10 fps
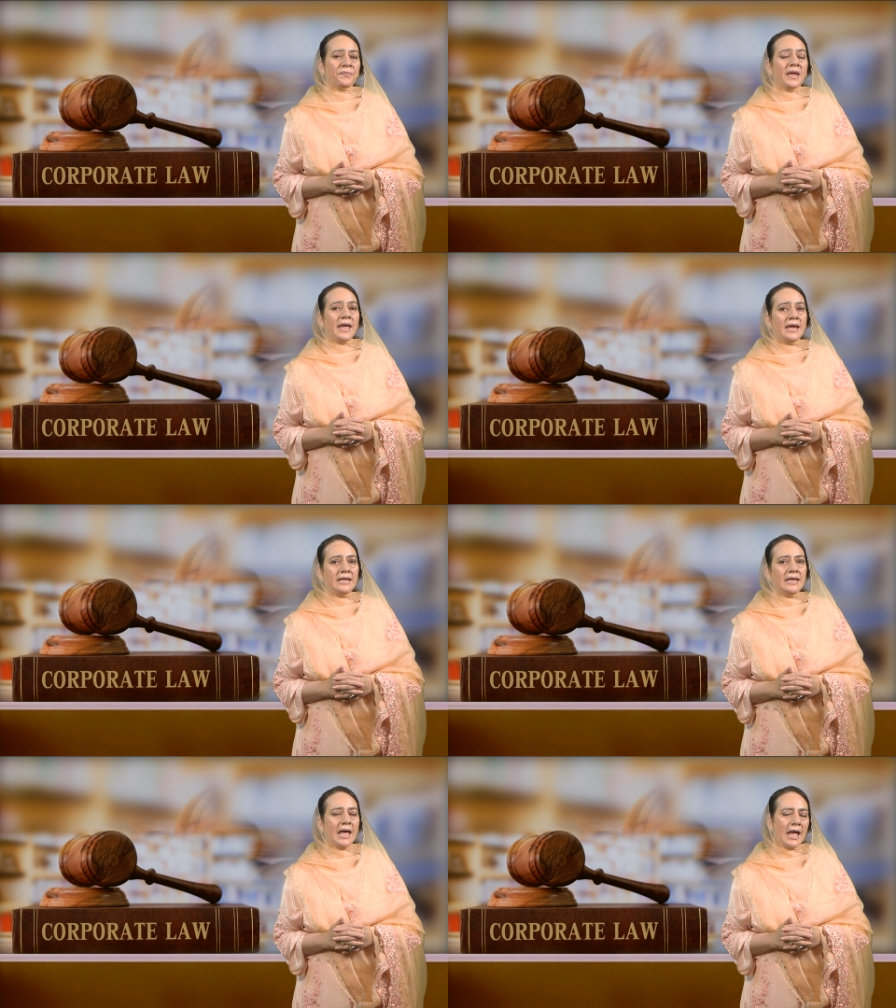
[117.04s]

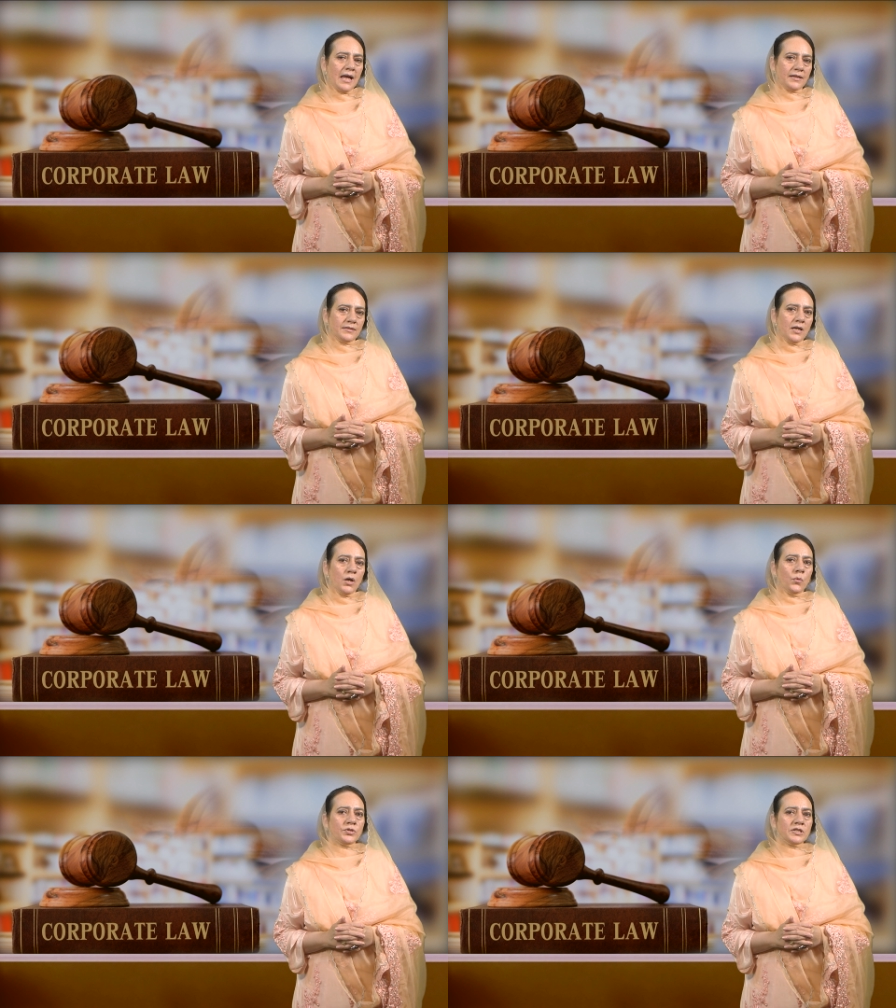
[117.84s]
Any act
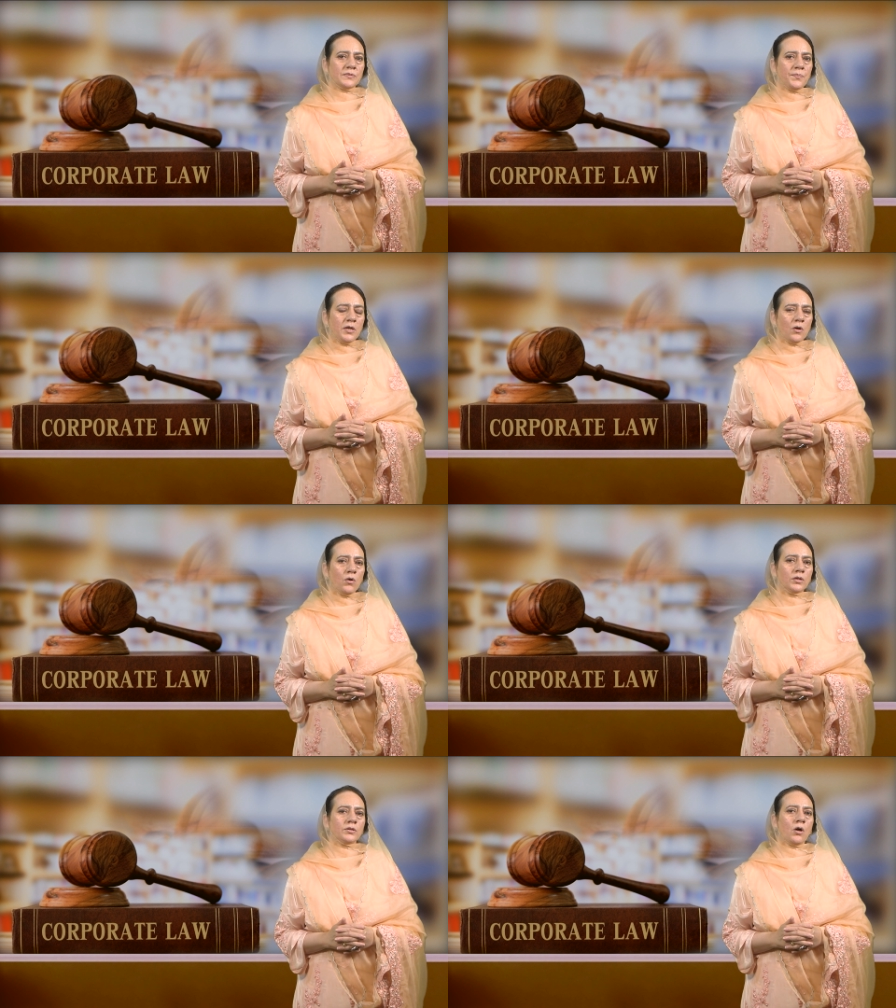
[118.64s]
which is
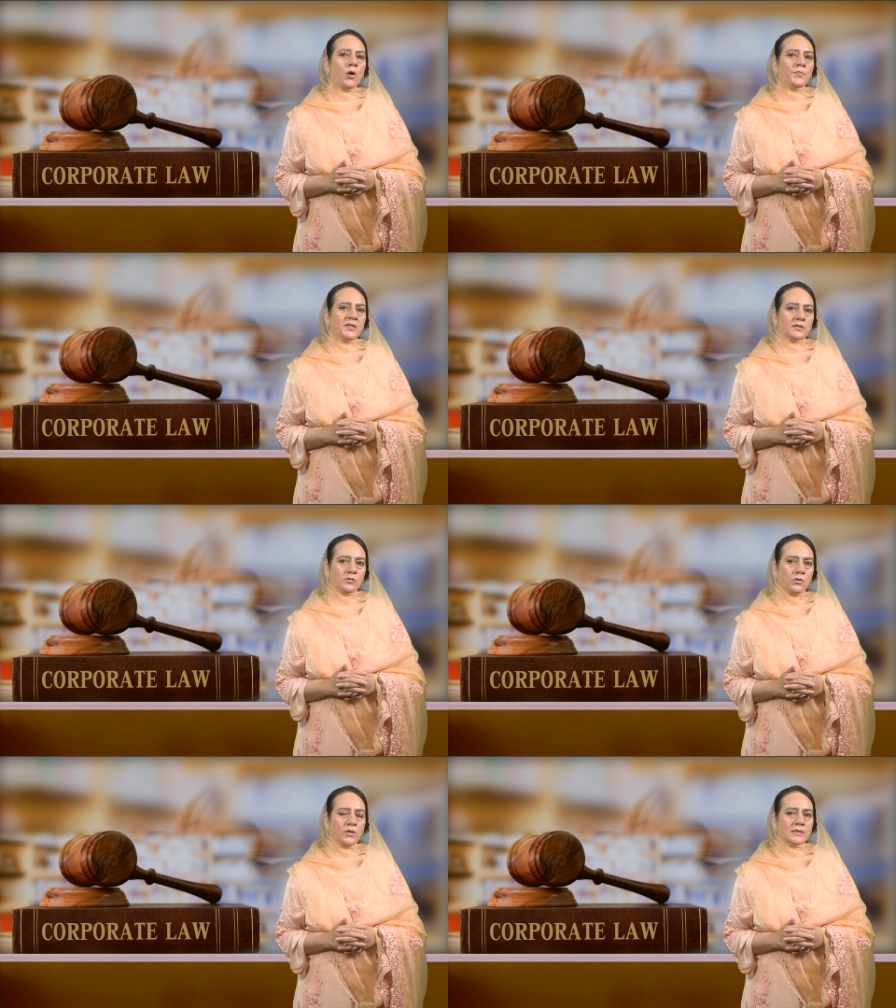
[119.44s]
beyond the Objects
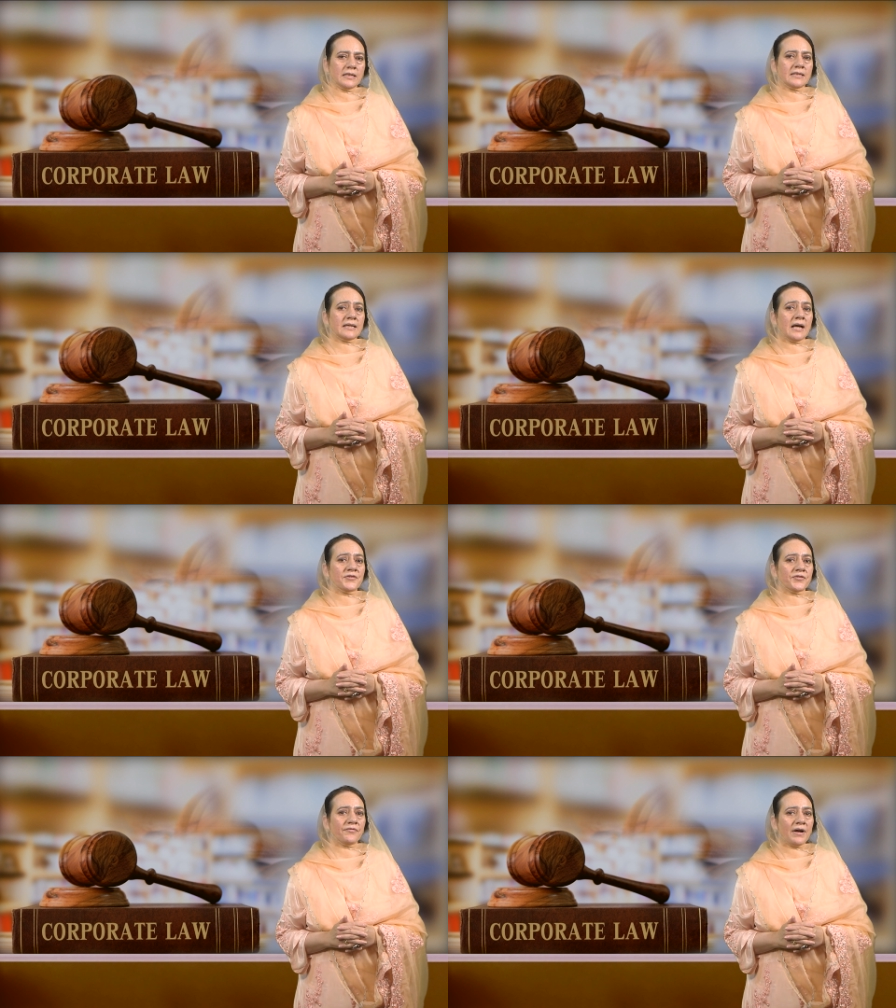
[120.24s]
Clause is
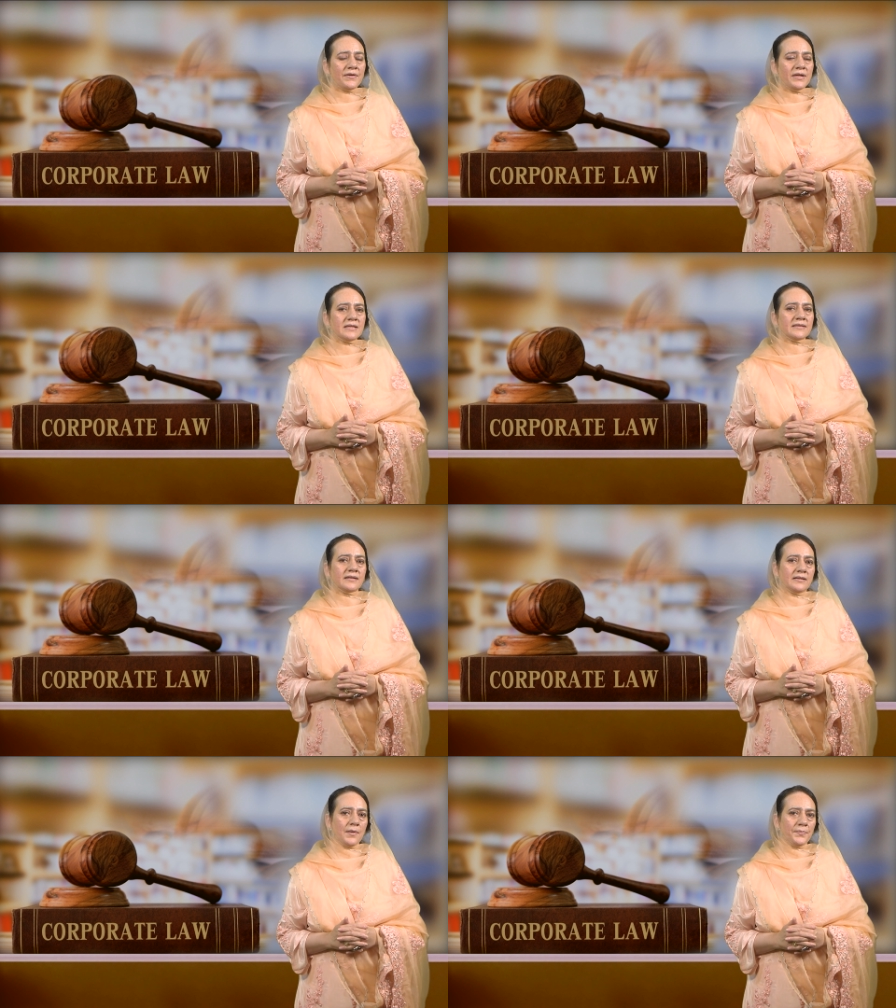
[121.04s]
ultra vires the
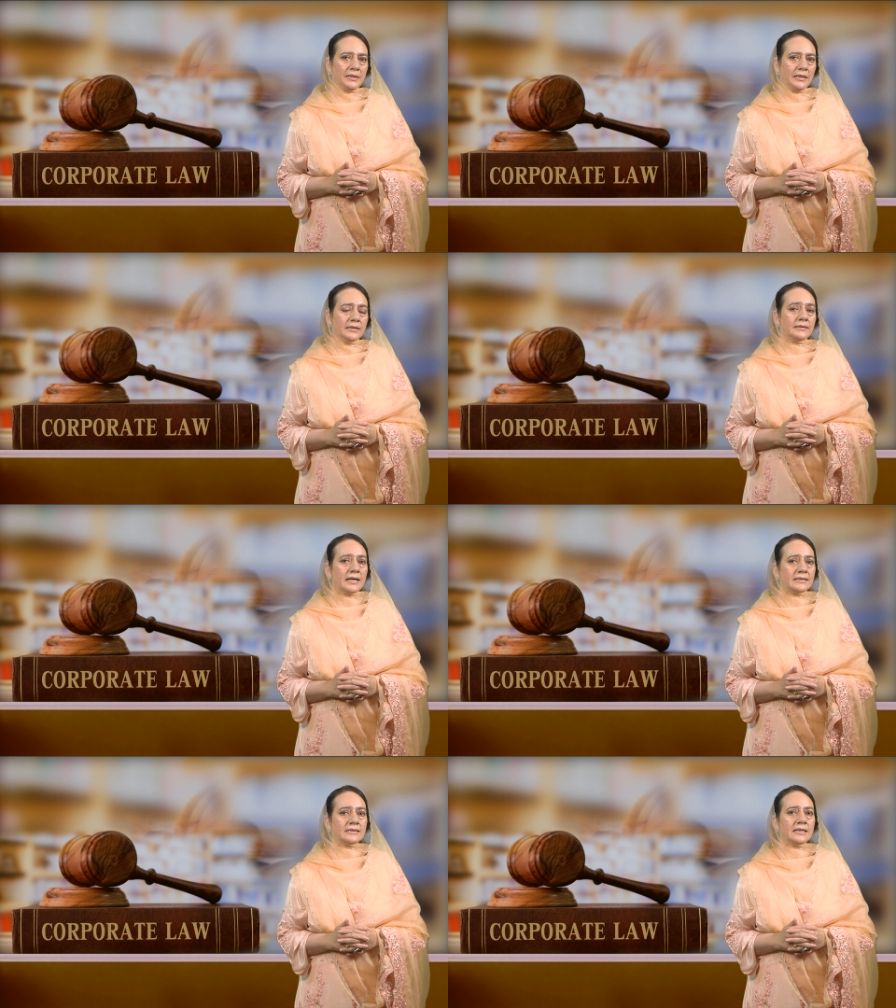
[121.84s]
company, that is,